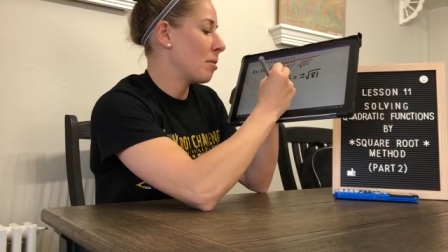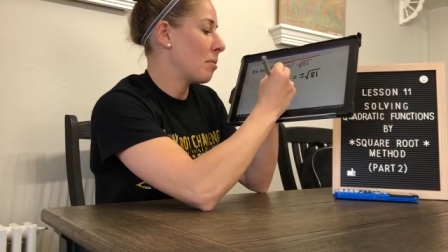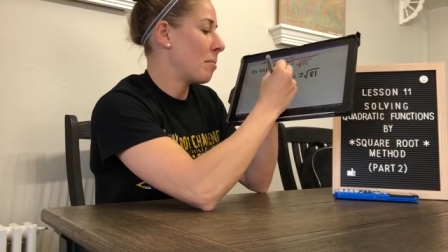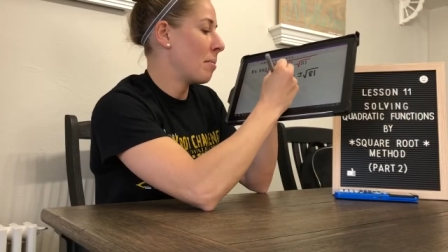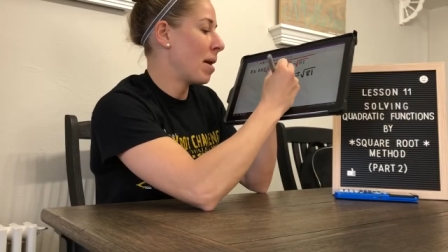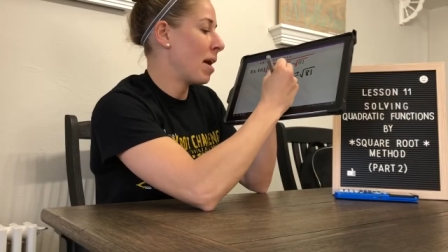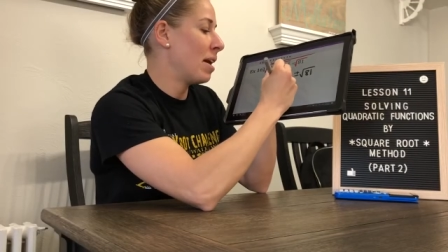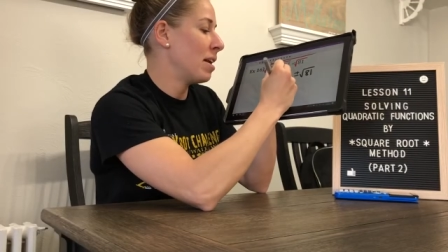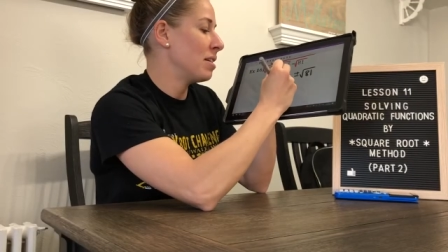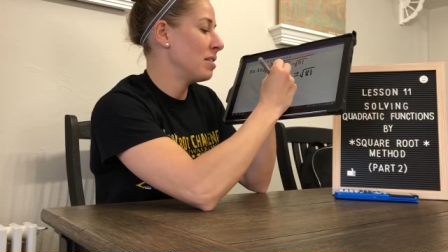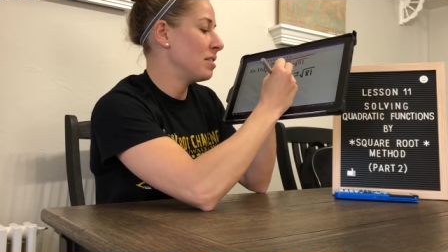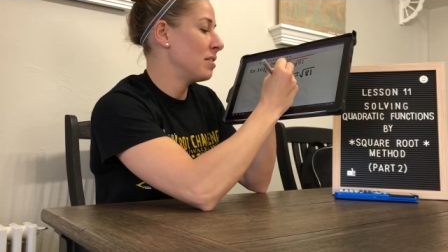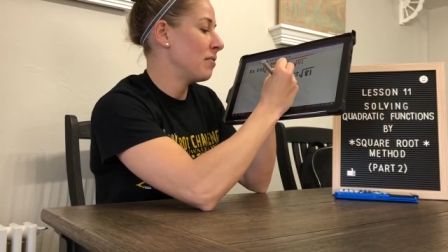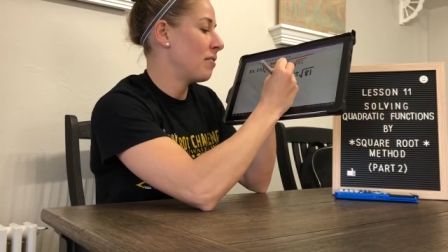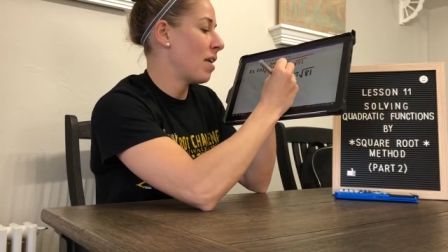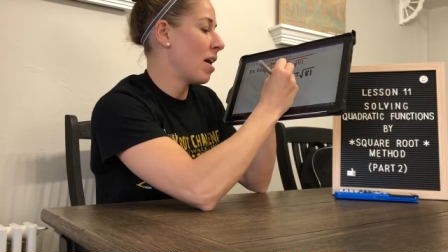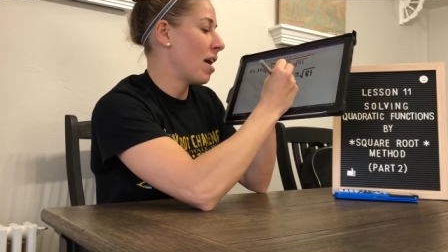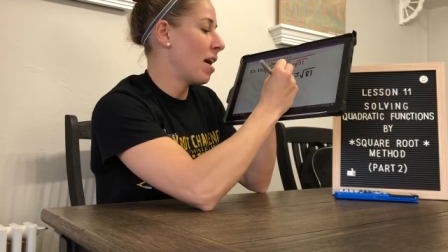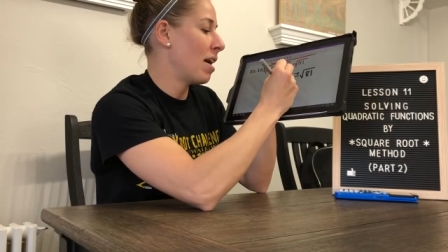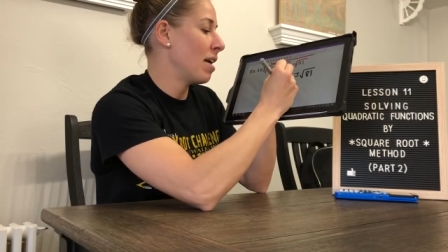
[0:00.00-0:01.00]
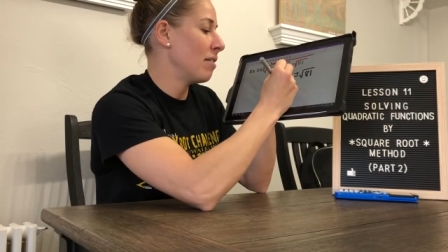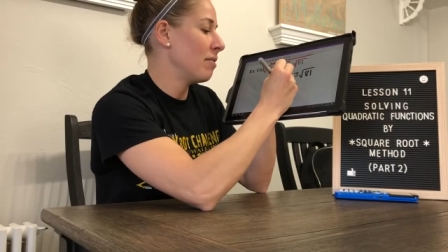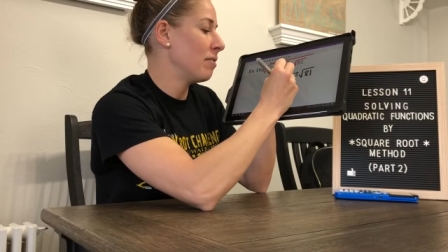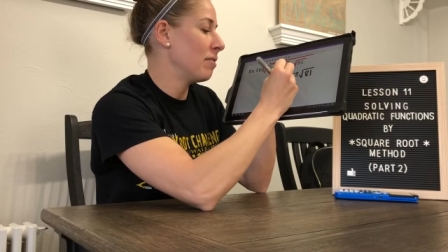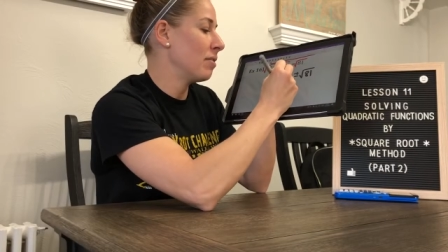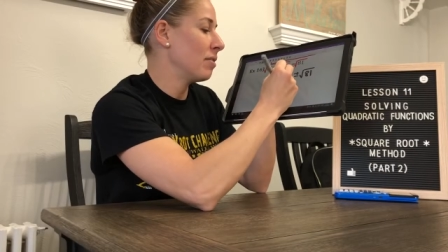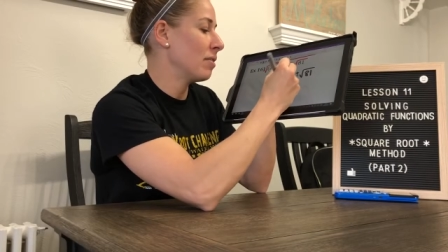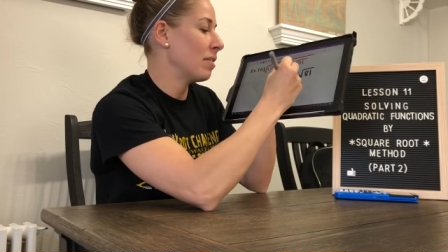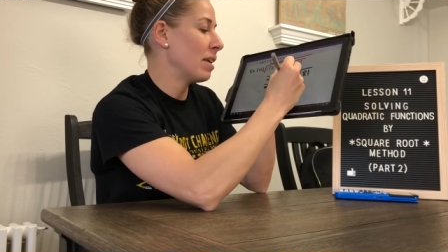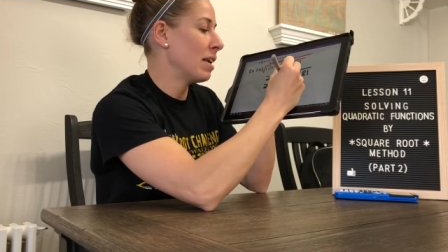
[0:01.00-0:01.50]
minus 5
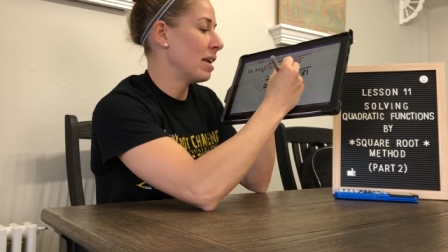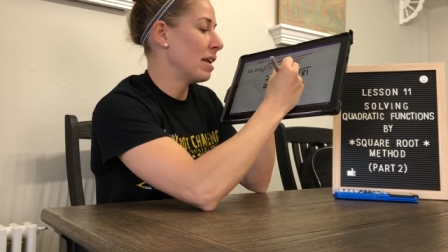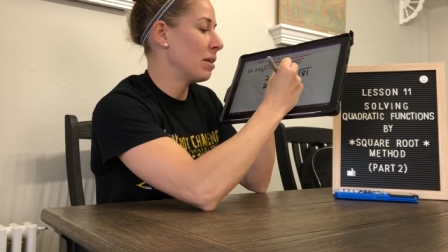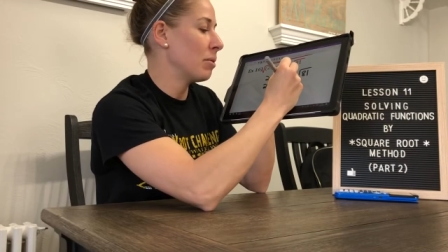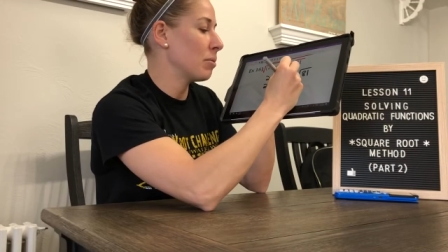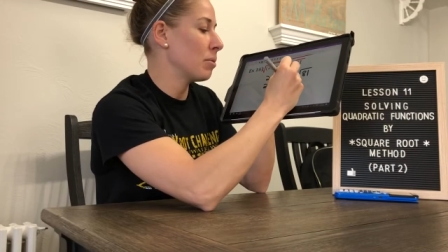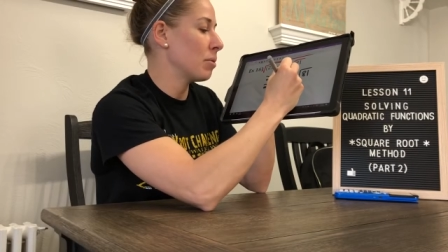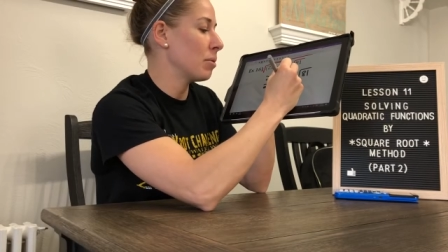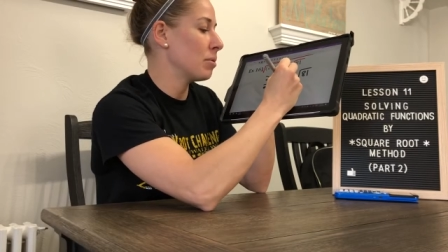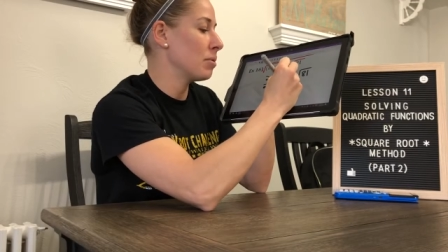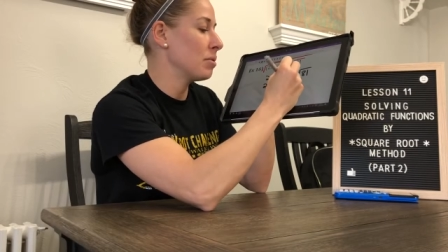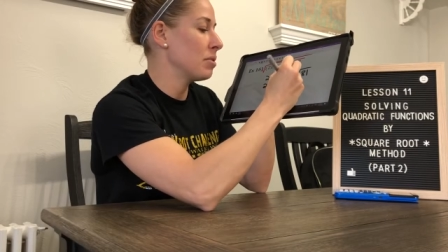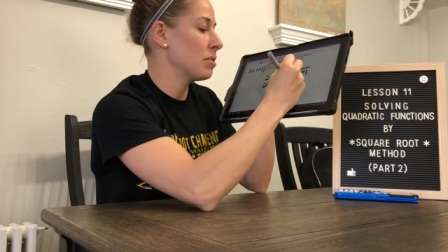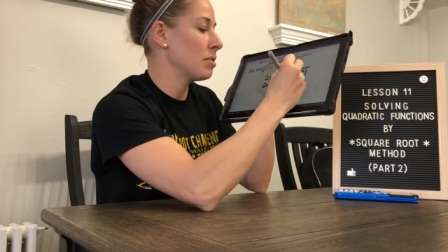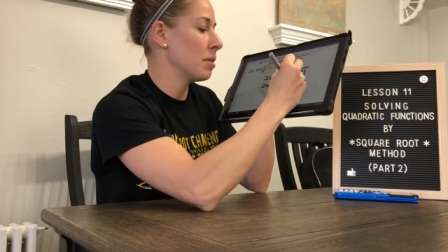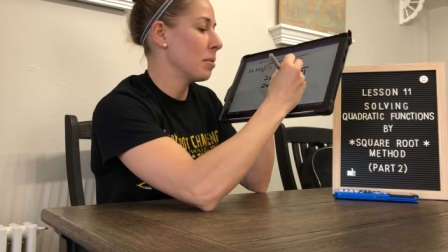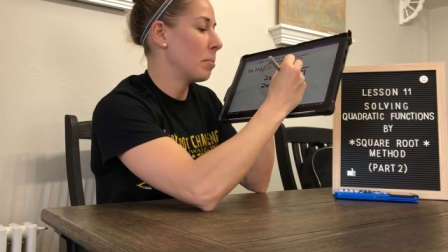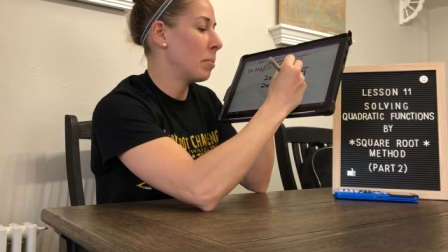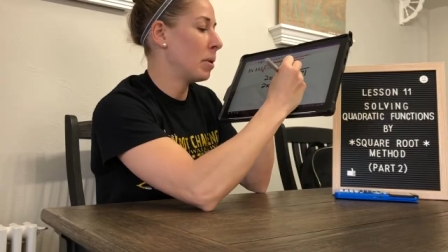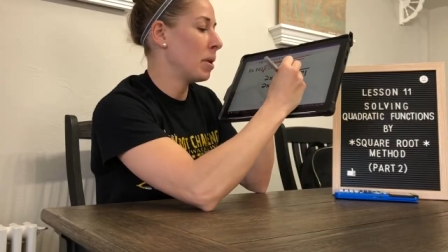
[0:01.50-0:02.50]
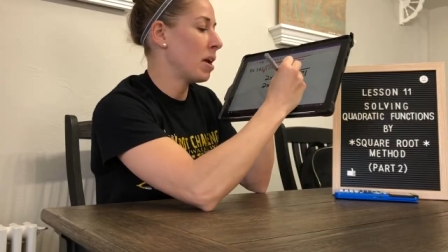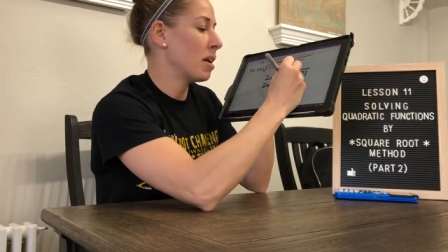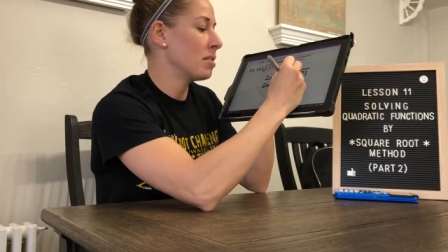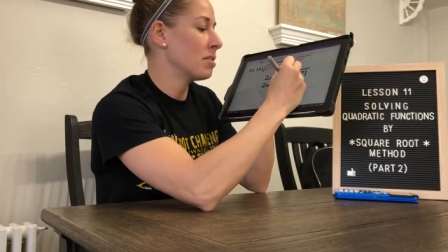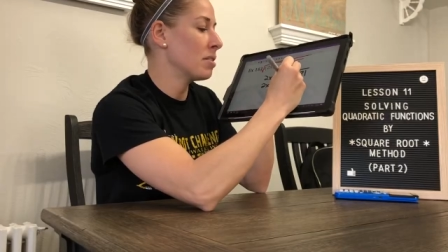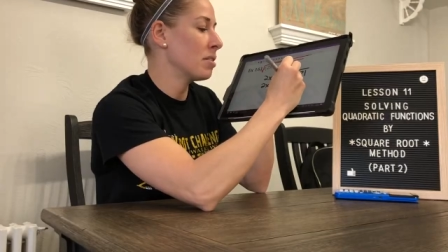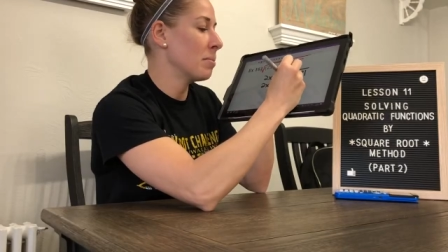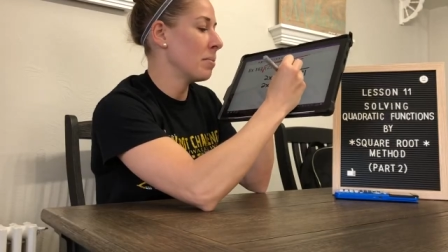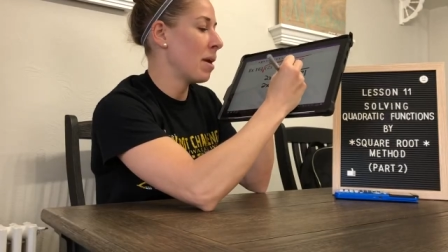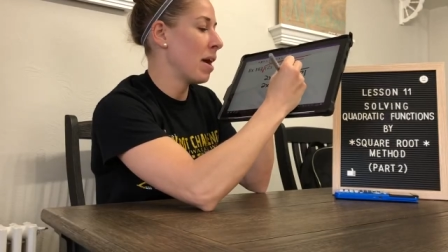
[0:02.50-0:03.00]
equals
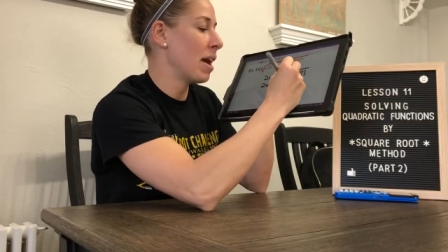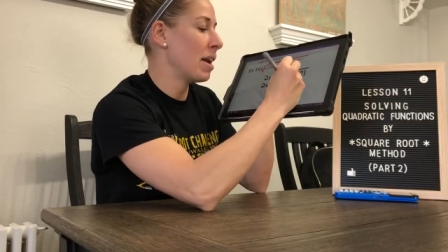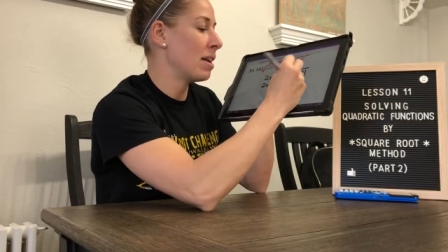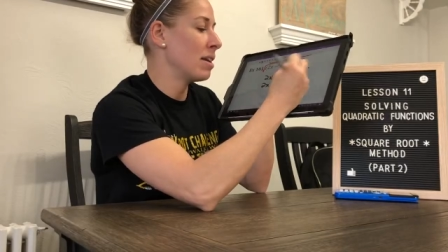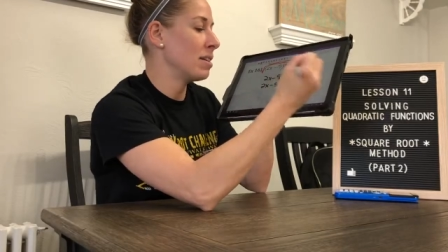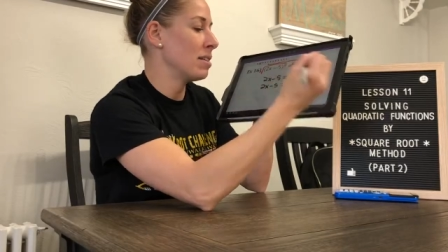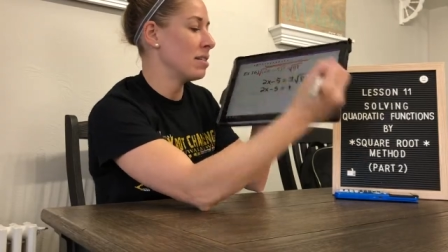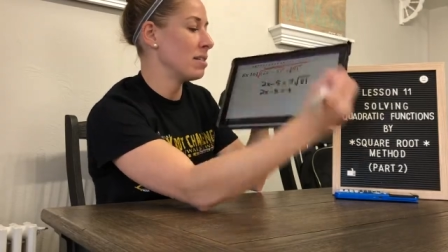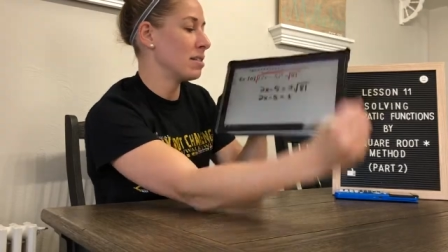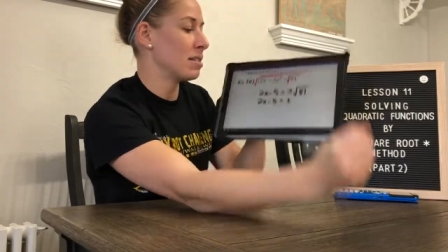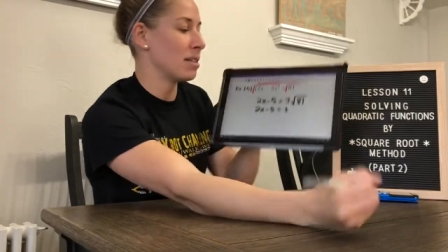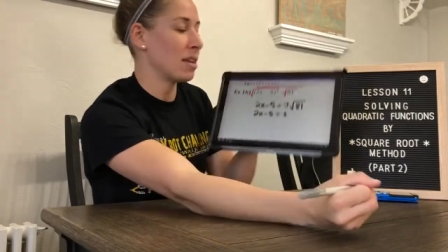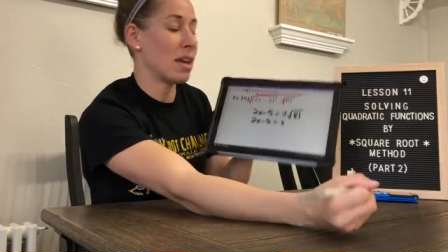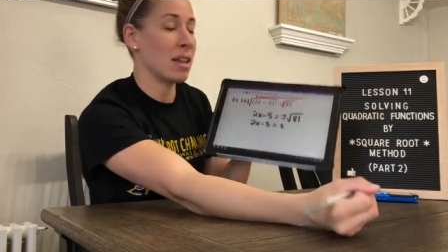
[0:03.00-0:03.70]
plus or minus,